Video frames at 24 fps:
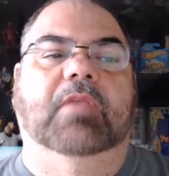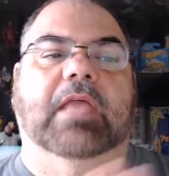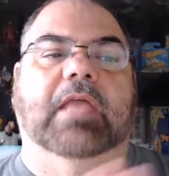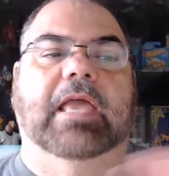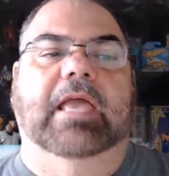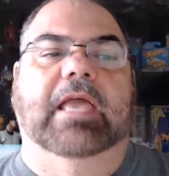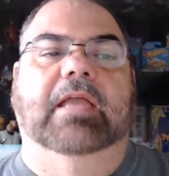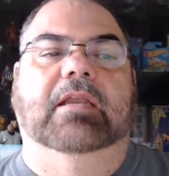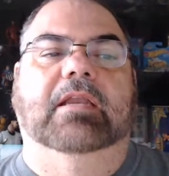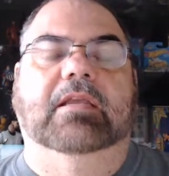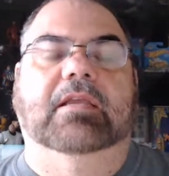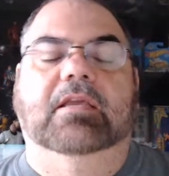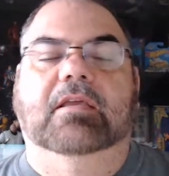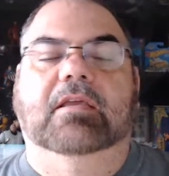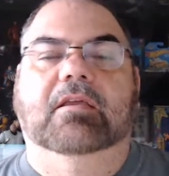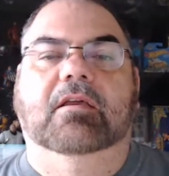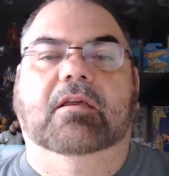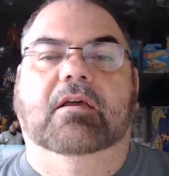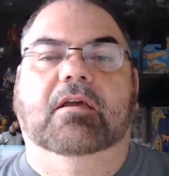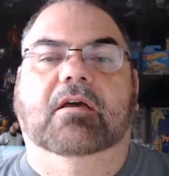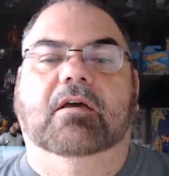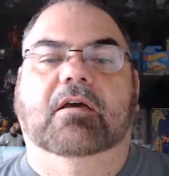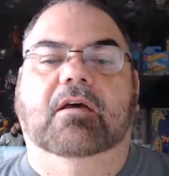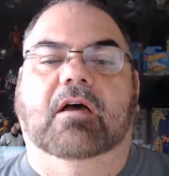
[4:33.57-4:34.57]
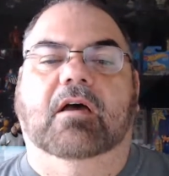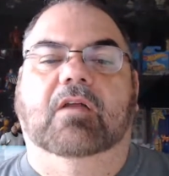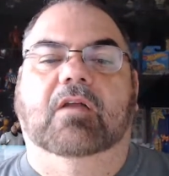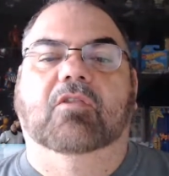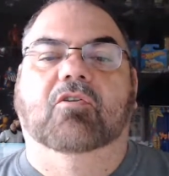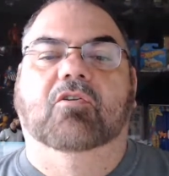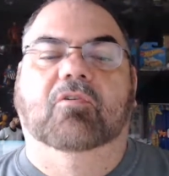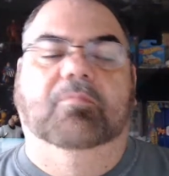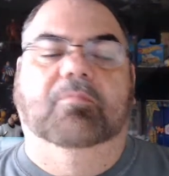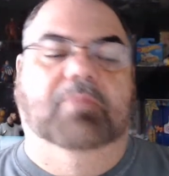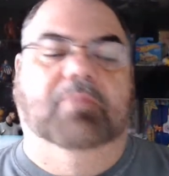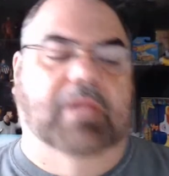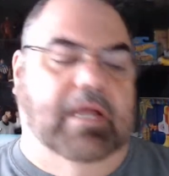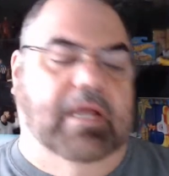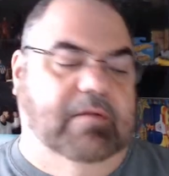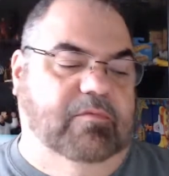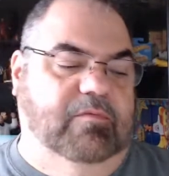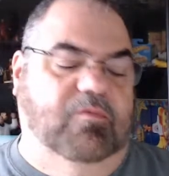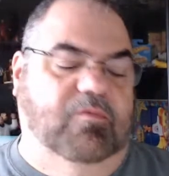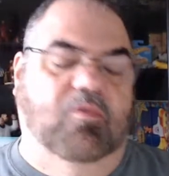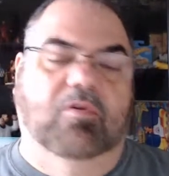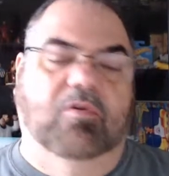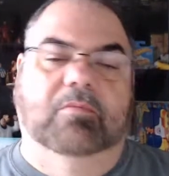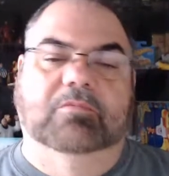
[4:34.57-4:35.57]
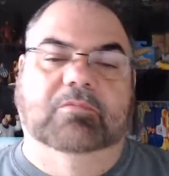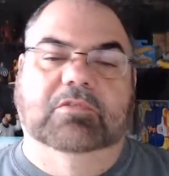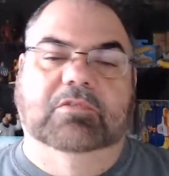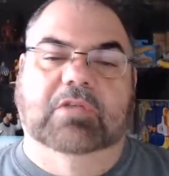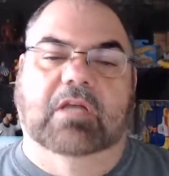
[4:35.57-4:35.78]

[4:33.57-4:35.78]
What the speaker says: any other platforms